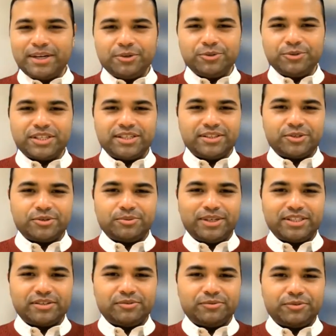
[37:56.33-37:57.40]
My 2 cents to
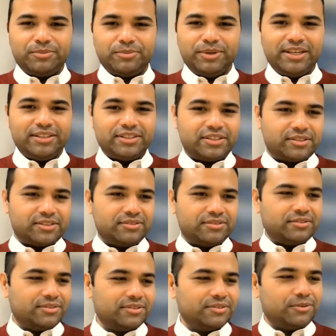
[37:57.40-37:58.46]
myself would be
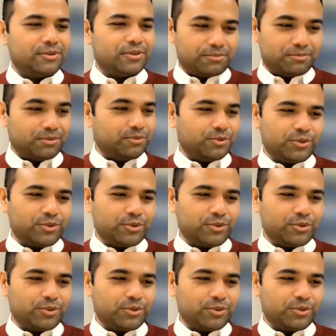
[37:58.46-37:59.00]
or